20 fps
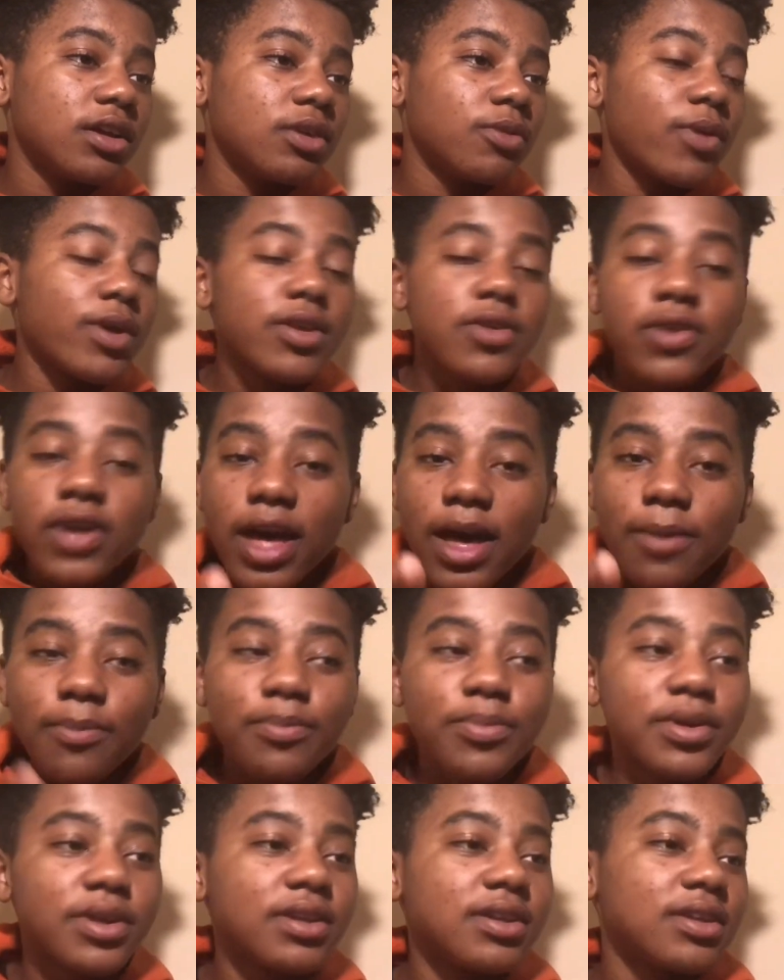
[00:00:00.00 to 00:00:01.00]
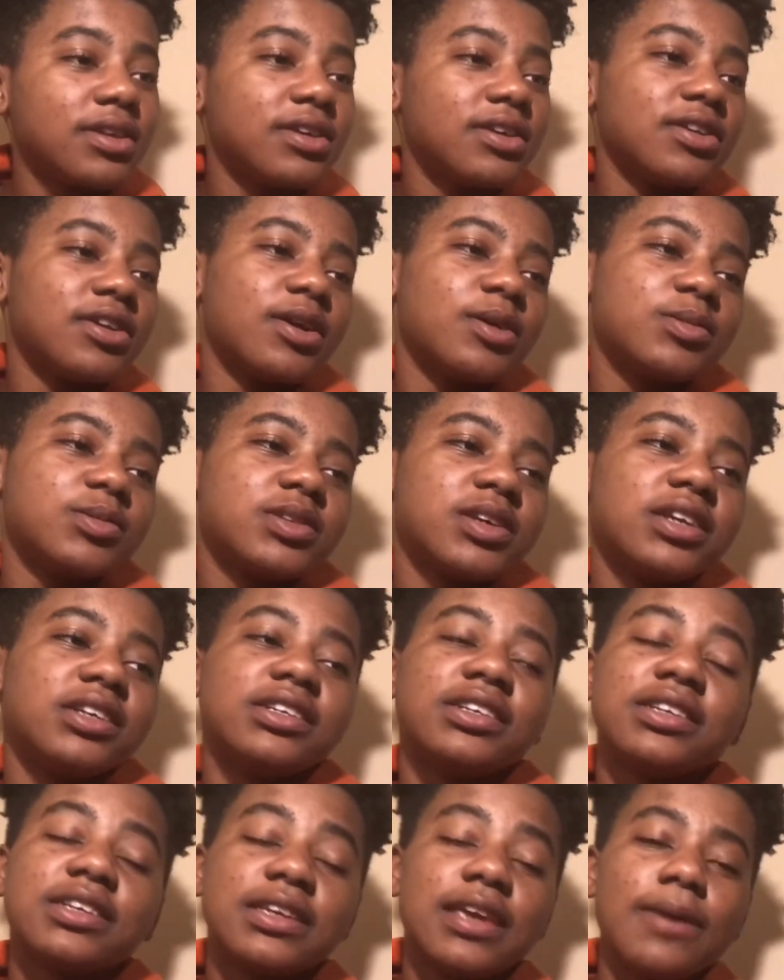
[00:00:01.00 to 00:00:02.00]
What you capping? You know what I'm saying?
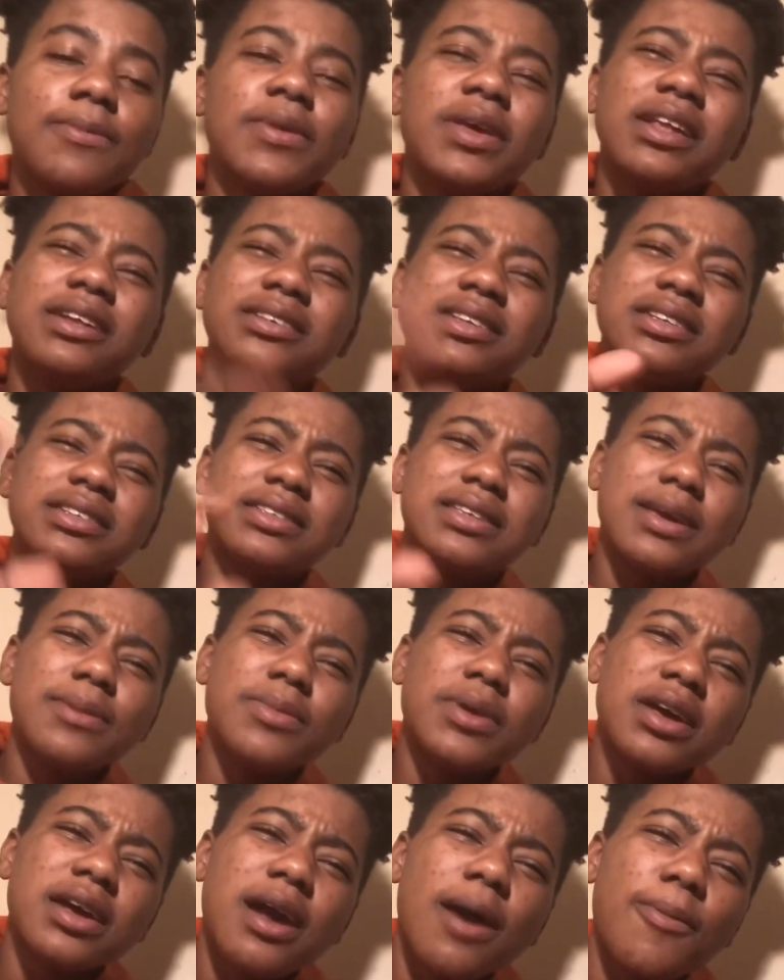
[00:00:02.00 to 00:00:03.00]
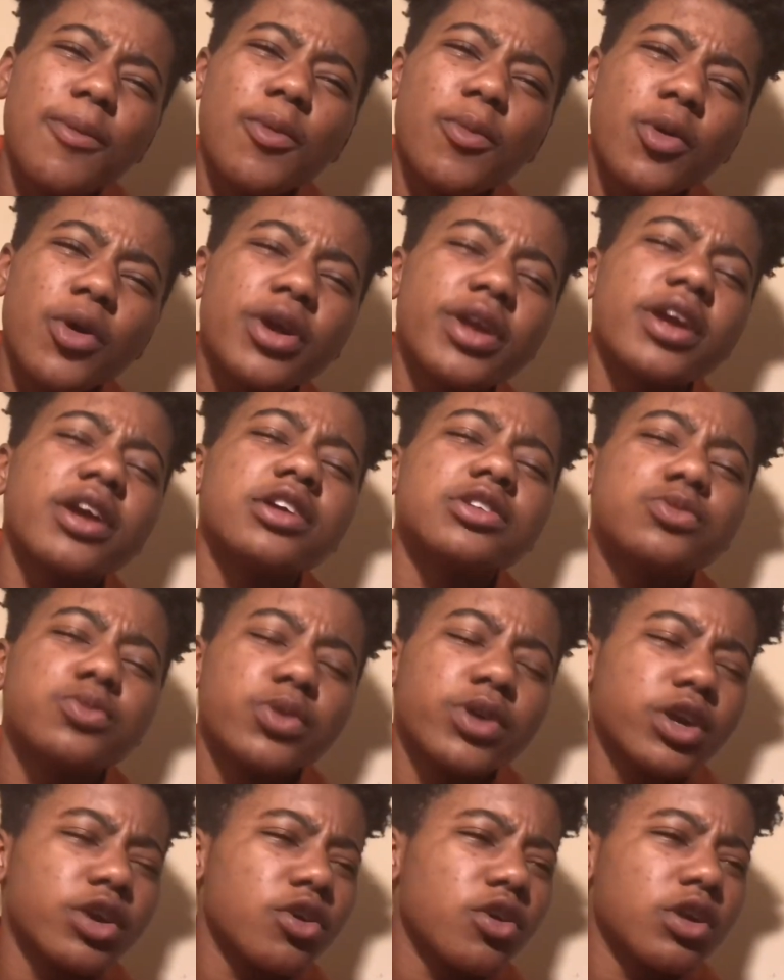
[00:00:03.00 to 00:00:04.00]
Just give me just give me a couple more years.
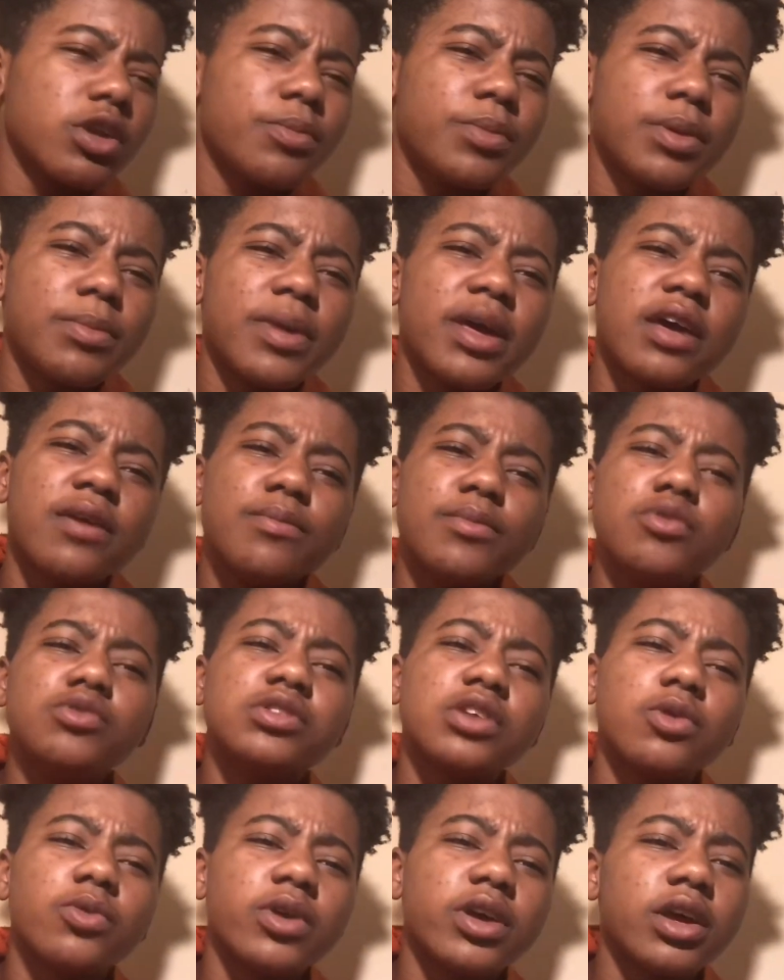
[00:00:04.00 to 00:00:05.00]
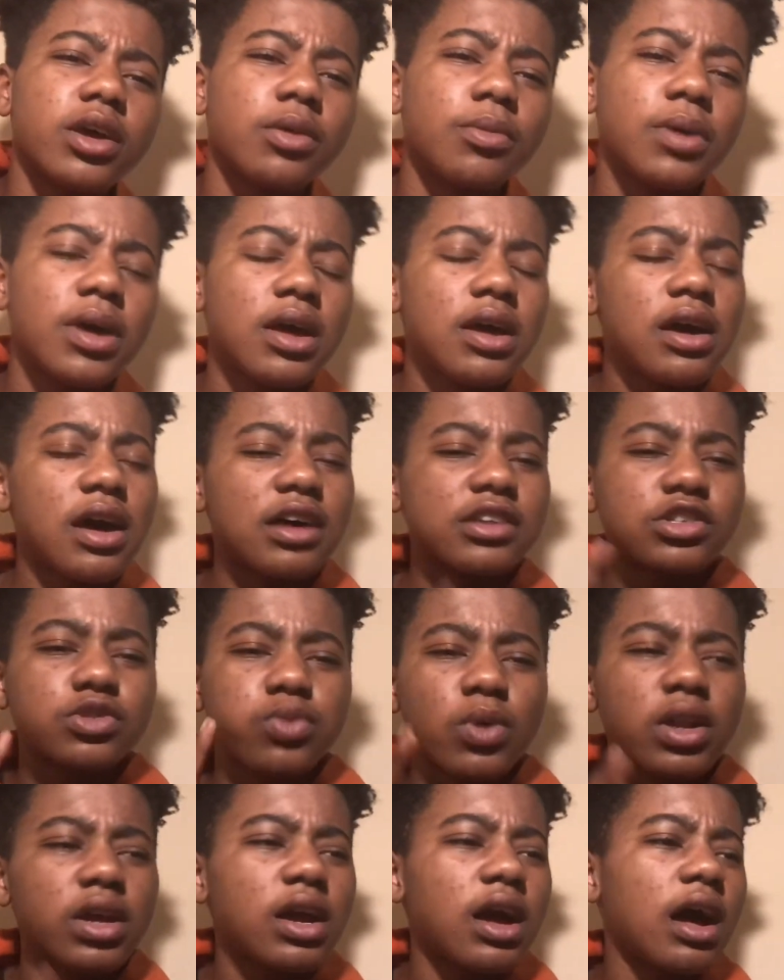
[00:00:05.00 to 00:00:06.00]
We're gonna be making music with him. I
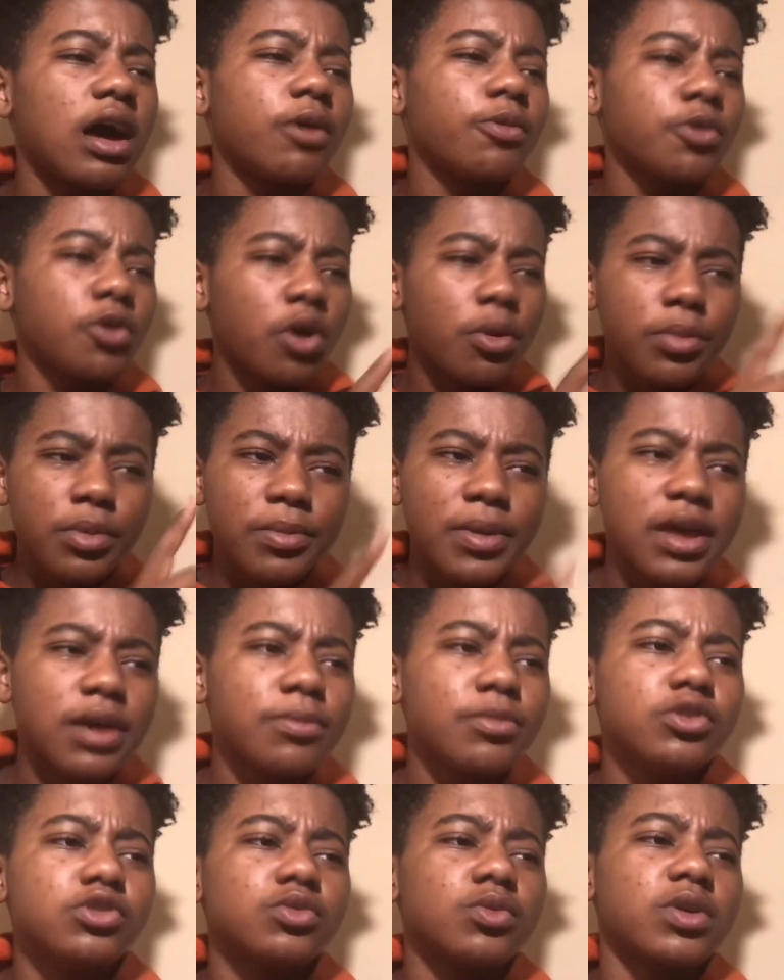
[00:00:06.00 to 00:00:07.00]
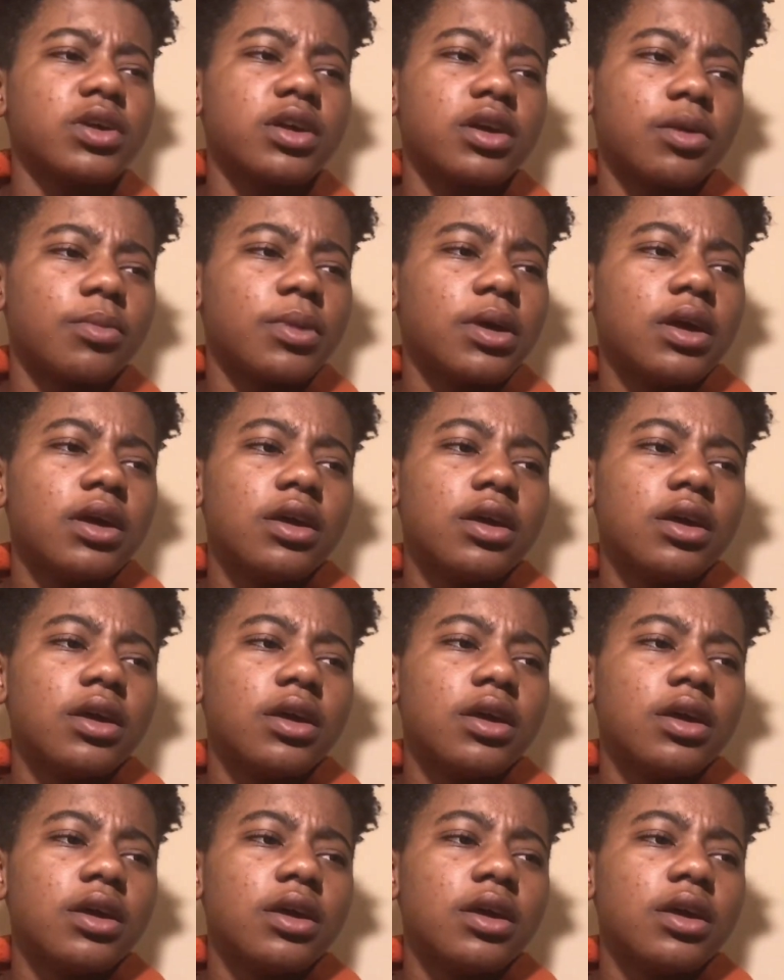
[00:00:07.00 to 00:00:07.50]
swear to God, we're gonna be making music with him.